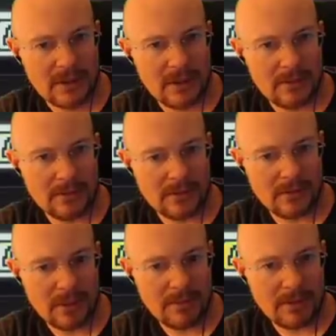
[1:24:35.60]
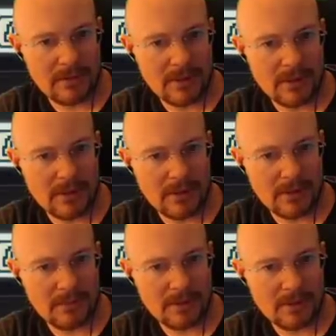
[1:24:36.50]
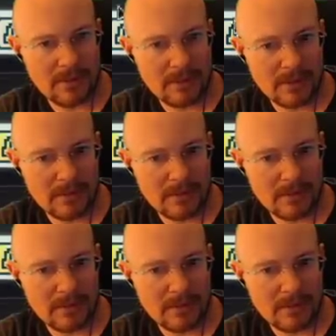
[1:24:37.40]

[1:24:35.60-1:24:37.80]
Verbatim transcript: I will do the weapon. Uh, the weapon